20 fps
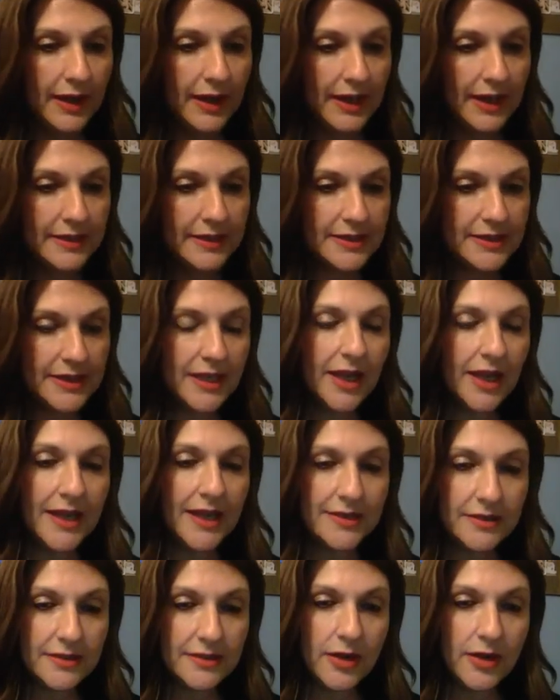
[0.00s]
Let's see,
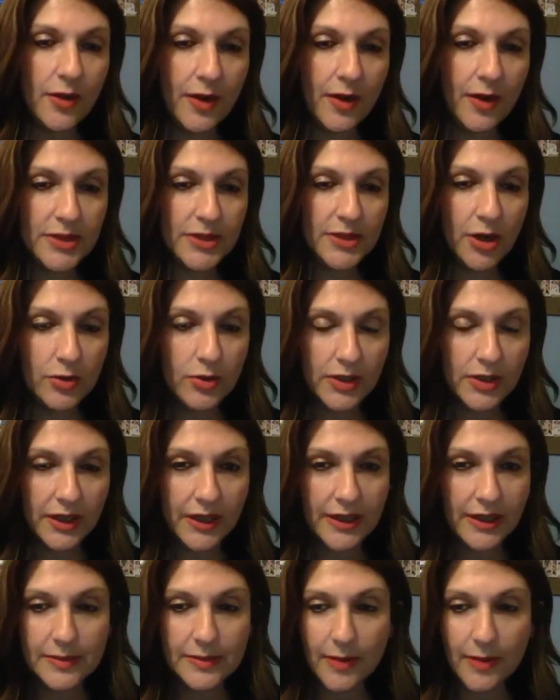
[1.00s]
guys. I'm
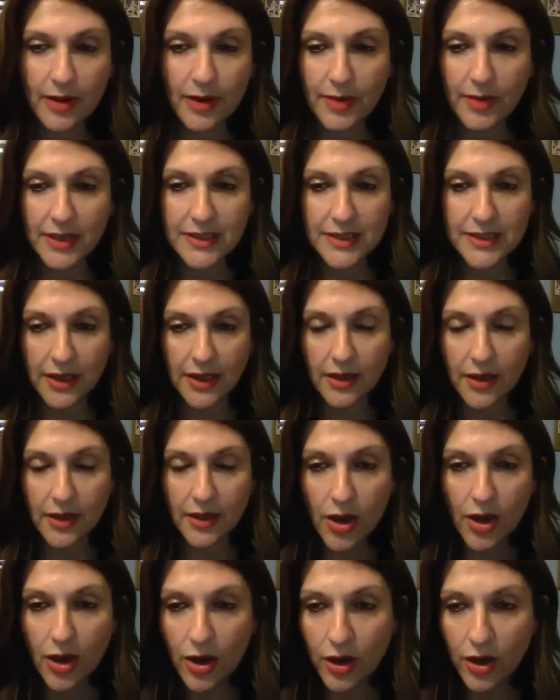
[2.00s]
totally experimenting
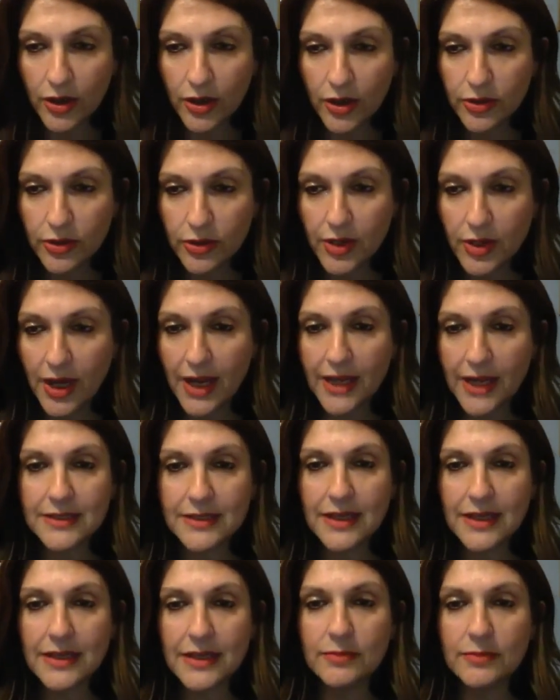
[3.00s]
on you
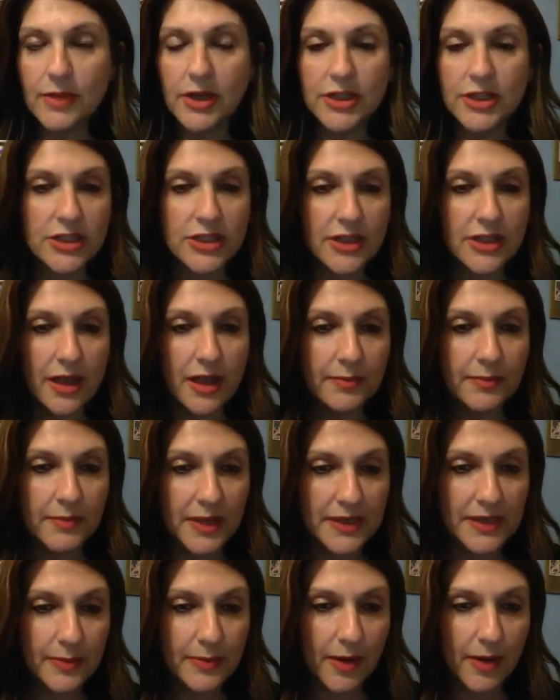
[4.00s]
guys as much as I'm
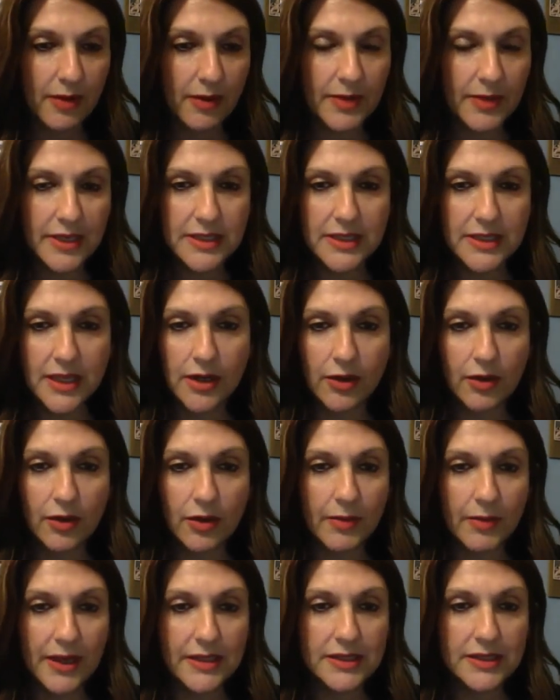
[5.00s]
experimenting
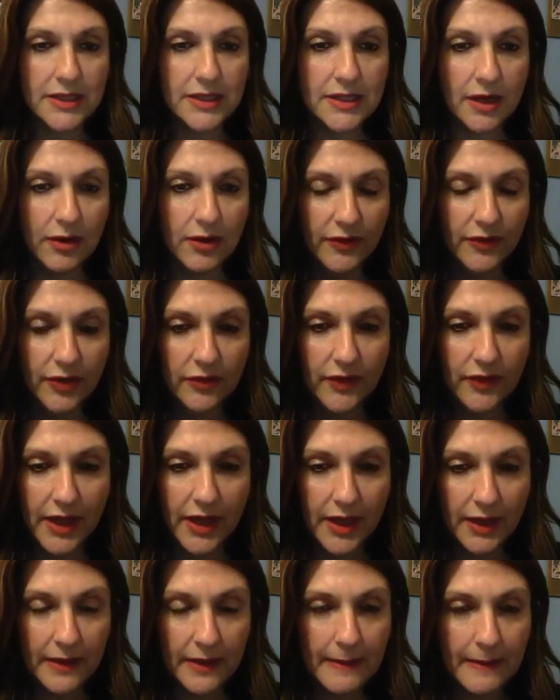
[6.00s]
on myself over
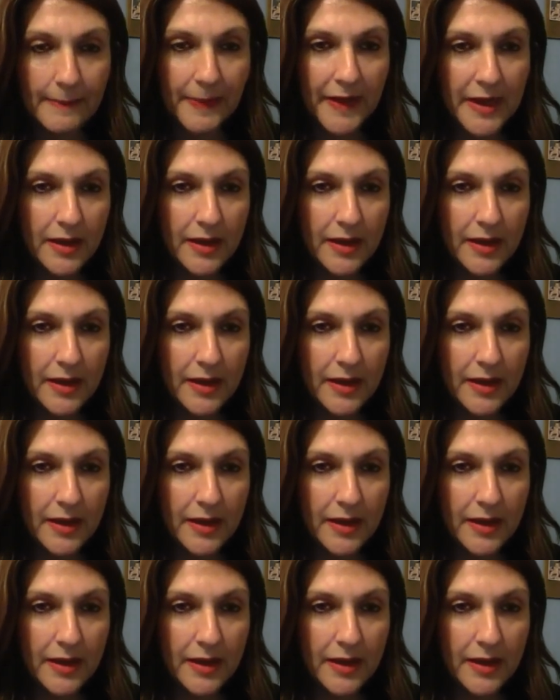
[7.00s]
here.